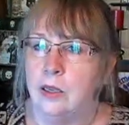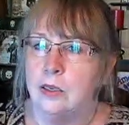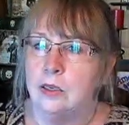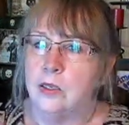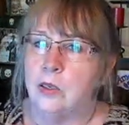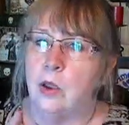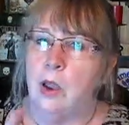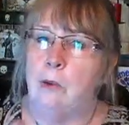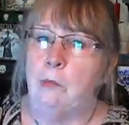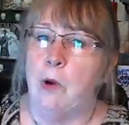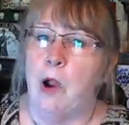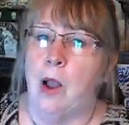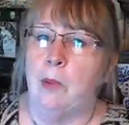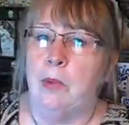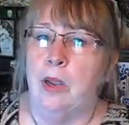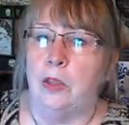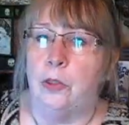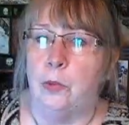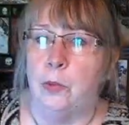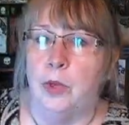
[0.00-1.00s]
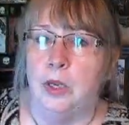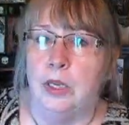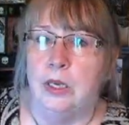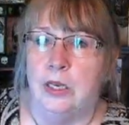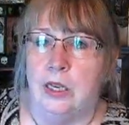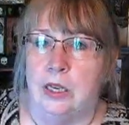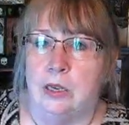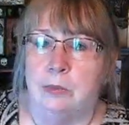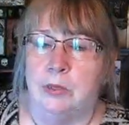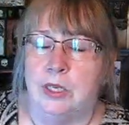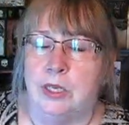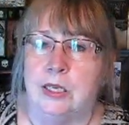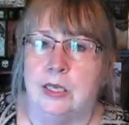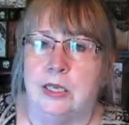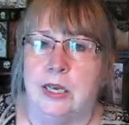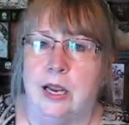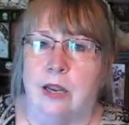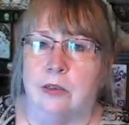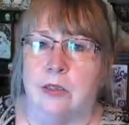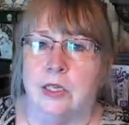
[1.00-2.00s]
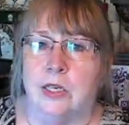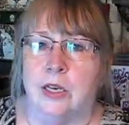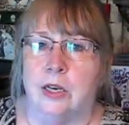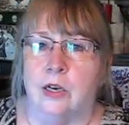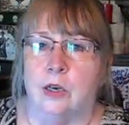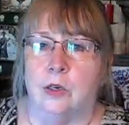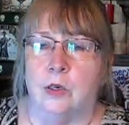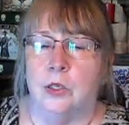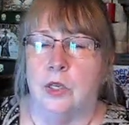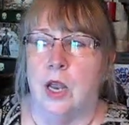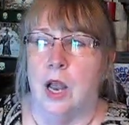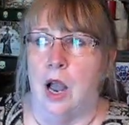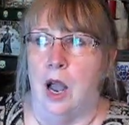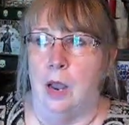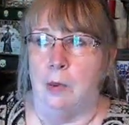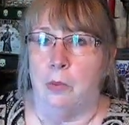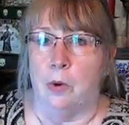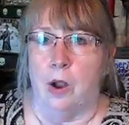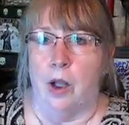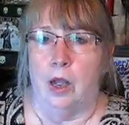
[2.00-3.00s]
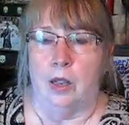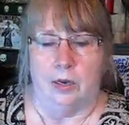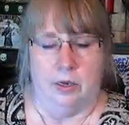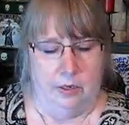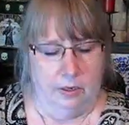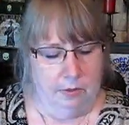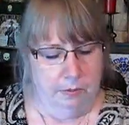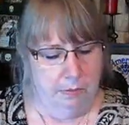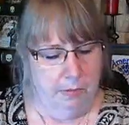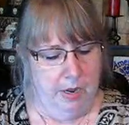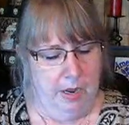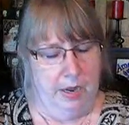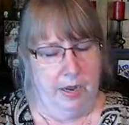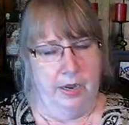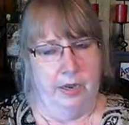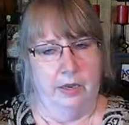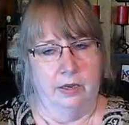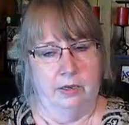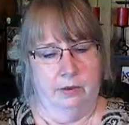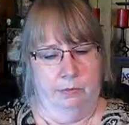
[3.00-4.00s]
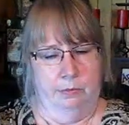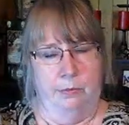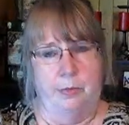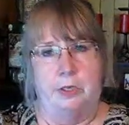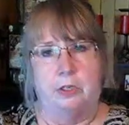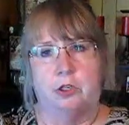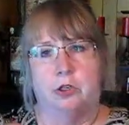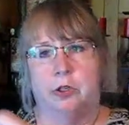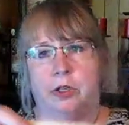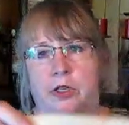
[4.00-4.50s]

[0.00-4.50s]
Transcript: So I brought my three DMCs downstairs. I brought my Picture